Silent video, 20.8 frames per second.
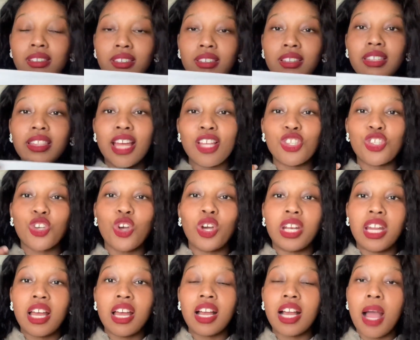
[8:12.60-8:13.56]
that's
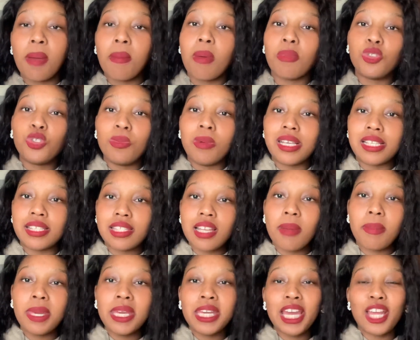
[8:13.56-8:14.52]
gonna come up to my
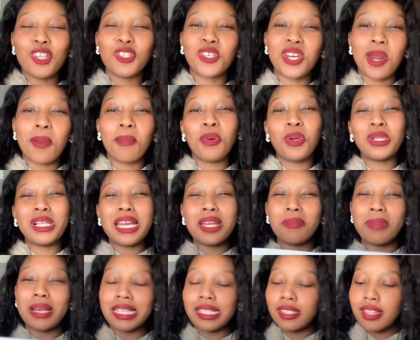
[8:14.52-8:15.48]
stomach and it's gonna pull in
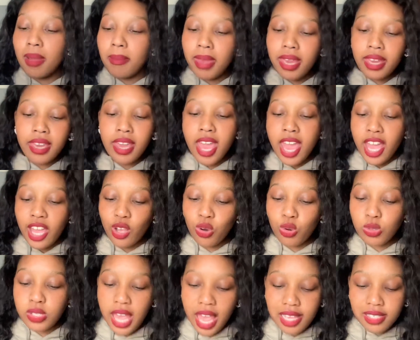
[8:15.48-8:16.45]
my stomach. It
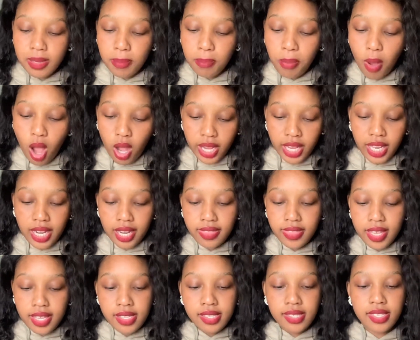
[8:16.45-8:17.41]
also has a pocket in
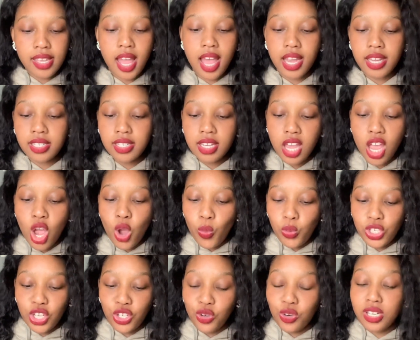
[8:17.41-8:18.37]
the inside,
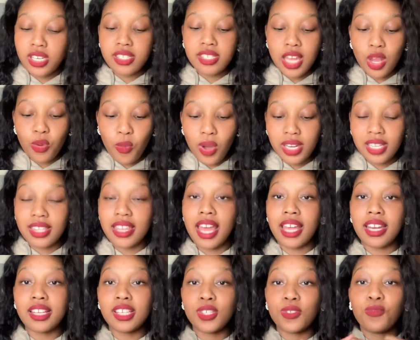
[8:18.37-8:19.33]
which I don't understand what
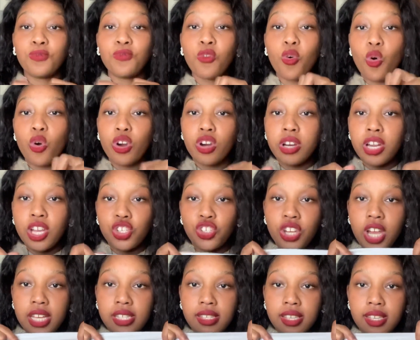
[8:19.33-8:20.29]
that is for. As you
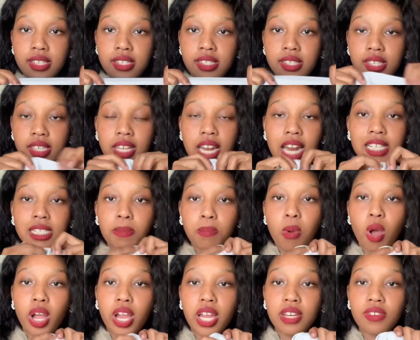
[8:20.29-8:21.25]
guys can see, it has a
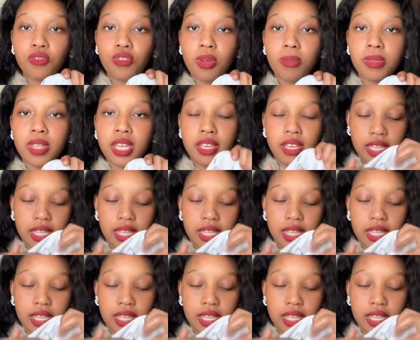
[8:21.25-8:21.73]
pocket from the